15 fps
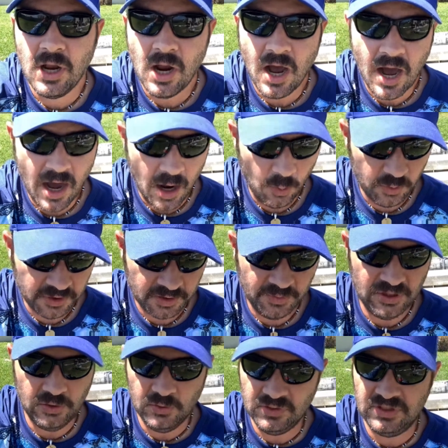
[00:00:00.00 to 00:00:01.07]
we're going to
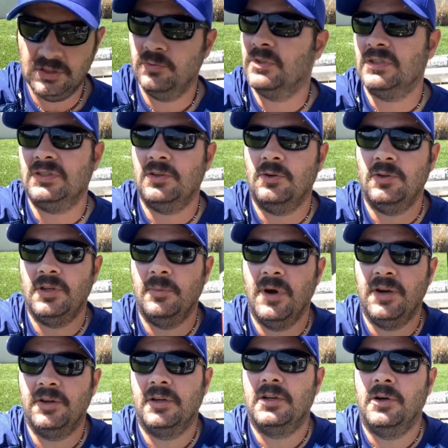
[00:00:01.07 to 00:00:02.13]
be using Rust-Oleum
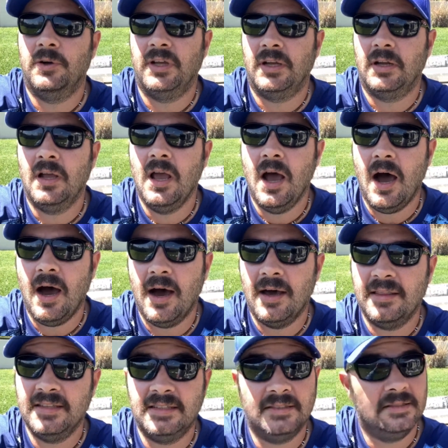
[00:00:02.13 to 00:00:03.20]
undercoat.
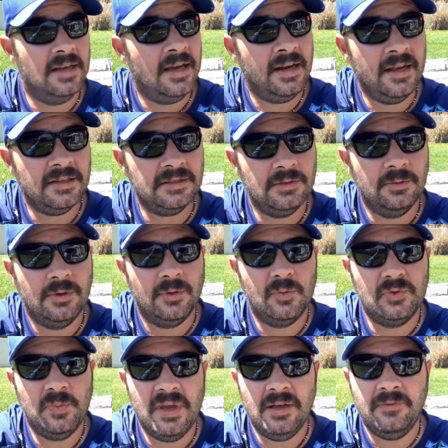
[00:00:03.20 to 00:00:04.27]
This is not actually what it
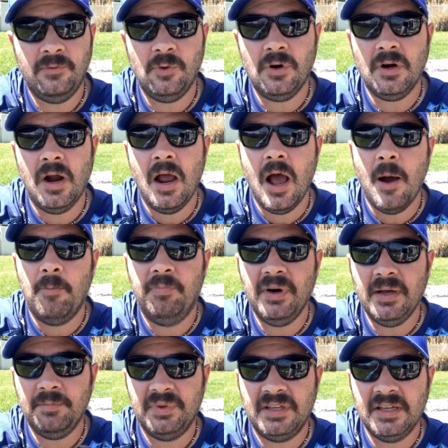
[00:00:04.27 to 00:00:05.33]
was made for,
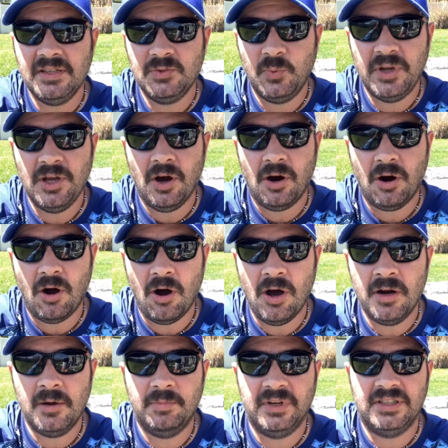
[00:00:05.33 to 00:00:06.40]
but because we are
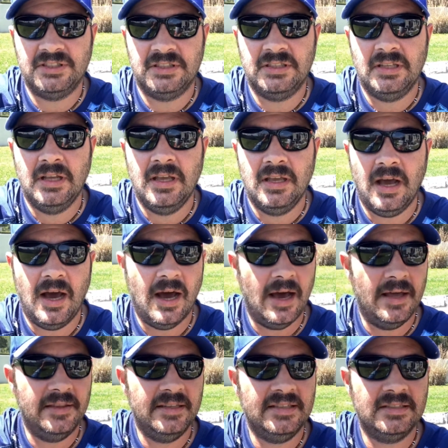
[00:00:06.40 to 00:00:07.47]
on a budget,
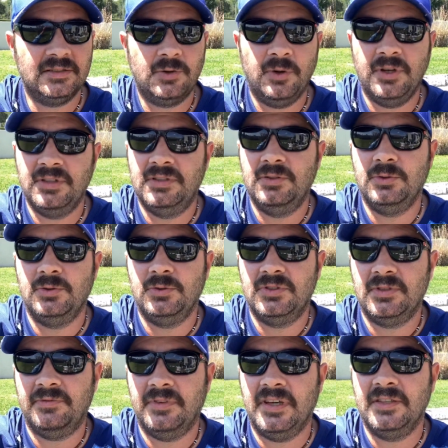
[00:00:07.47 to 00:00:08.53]
this is going to
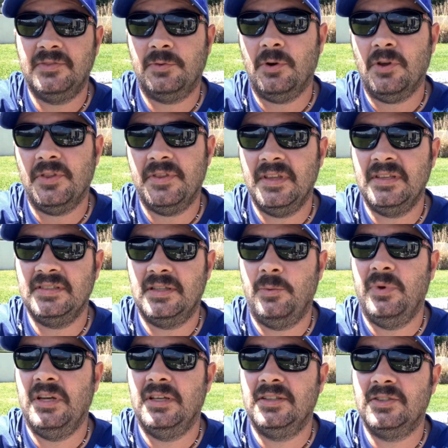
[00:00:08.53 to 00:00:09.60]
suffice for all the things that
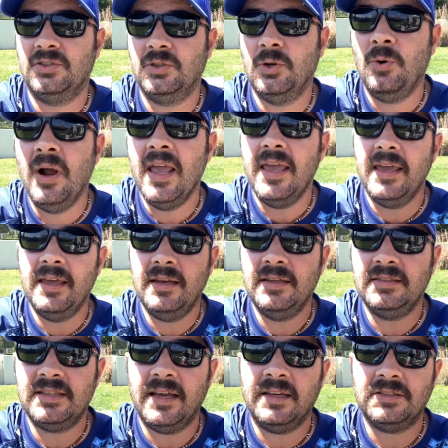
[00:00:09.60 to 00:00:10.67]
we need to do. It
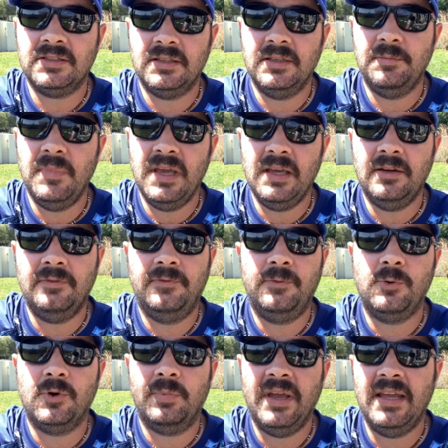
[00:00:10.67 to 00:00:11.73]
is actually made
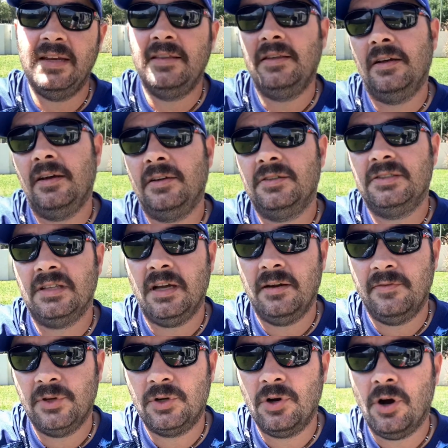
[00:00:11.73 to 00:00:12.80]
for painting the underside
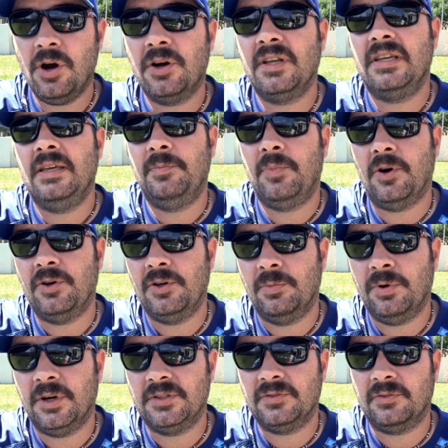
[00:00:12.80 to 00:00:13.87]
of your car to keep all your
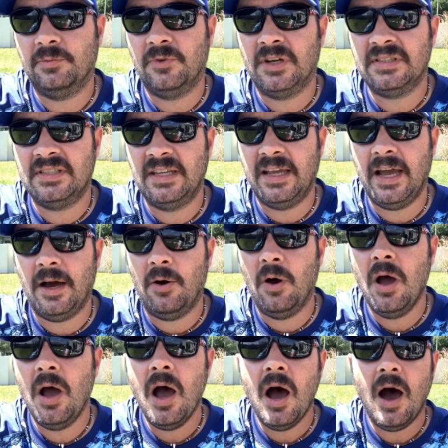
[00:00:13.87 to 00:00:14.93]
parts from rusting out.
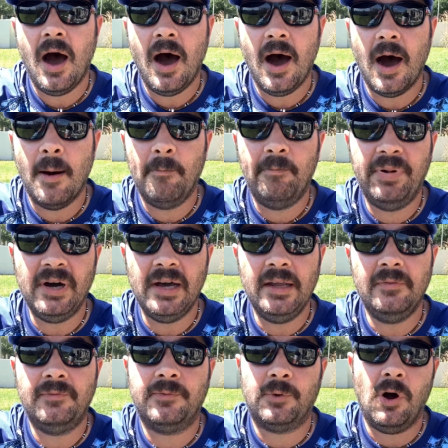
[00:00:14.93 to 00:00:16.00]

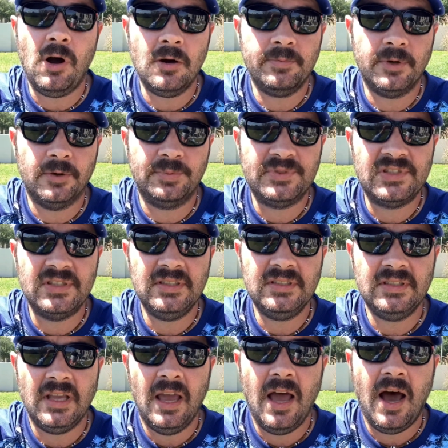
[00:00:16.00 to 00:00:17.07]
But for our
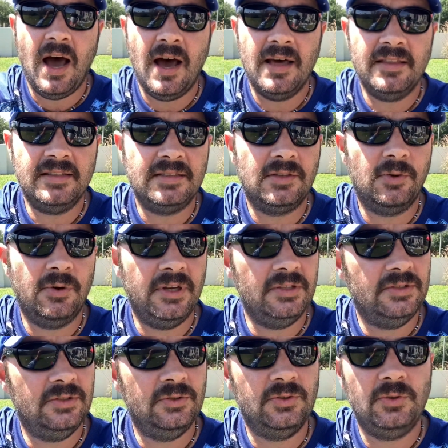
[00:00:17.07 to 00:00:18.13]
purposes, this is going
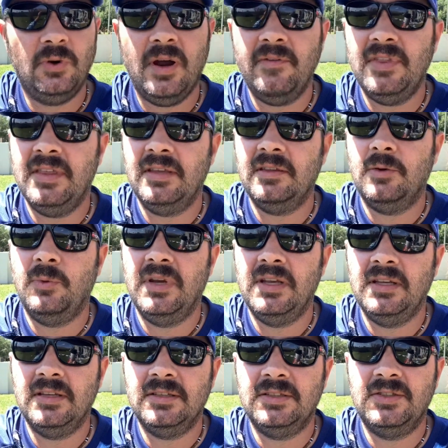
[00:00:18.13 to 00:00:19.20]
to do everything that we
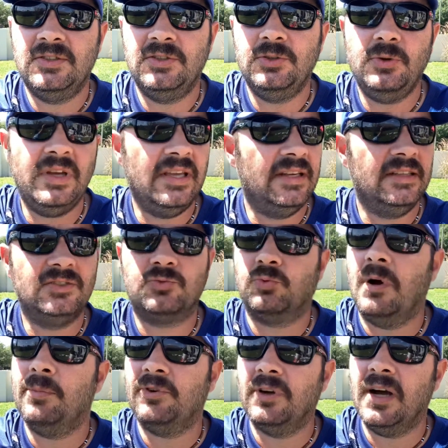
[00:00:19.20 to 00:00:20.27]
need it to do. It is
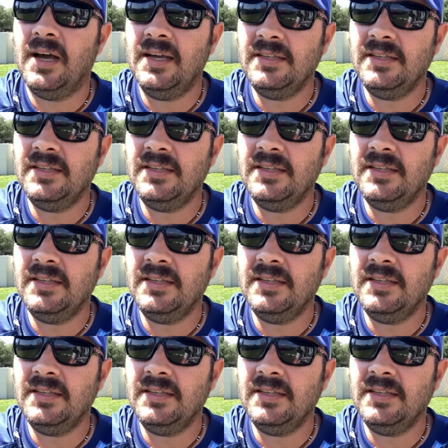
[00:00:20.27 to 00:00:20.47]
rubberized,